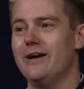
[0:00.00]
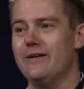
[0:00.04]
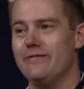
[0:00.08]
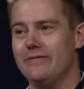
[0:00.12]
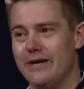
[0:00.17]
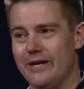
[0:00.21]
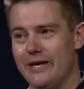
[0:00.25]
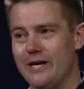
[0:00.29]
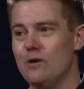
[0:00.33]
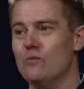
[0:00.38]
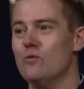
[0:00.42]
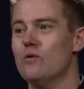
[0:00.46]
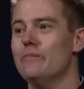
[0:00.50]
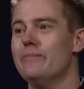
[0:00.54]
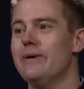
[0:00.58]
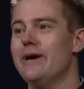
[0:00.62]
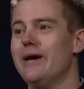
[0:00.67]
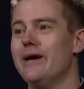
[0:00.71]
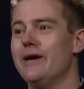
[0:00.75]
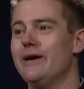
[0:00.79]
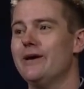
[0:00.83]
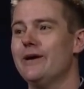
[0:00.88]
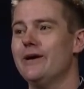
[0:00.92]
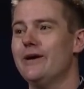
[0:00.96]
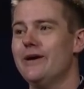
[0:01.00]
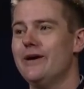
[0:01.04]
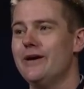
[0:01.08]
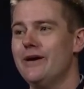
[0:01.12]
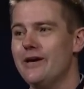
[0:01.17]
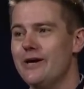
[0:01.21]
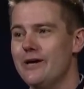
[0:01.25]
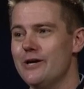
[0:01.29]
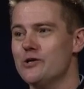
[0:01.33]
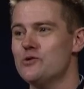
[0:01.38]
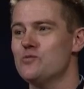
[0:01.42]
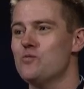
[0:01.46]
that He will make
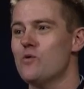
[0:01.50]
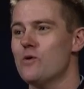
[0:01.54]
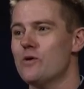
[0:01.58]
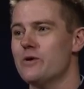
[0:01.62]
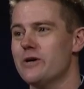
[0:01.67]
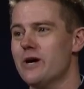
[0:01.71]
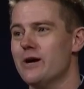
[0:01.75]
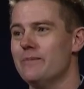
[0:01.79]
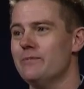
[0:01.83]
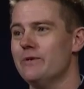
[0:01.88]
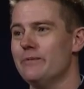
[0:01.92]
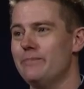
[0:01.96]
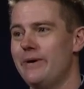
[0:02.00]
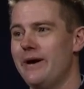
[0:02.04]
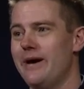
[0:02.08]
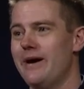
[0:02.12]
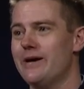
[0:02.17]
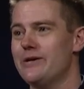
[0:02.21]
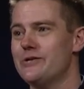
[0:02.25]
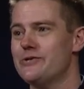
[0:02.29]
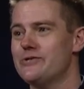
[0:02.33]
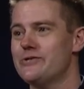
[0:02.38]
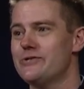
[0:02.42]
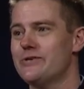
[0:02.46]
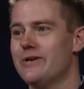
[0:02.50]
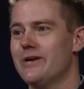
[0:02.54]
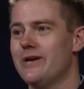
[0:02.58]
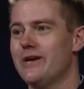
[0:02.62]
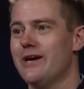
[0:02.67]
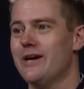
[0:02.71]
His Word come to pass.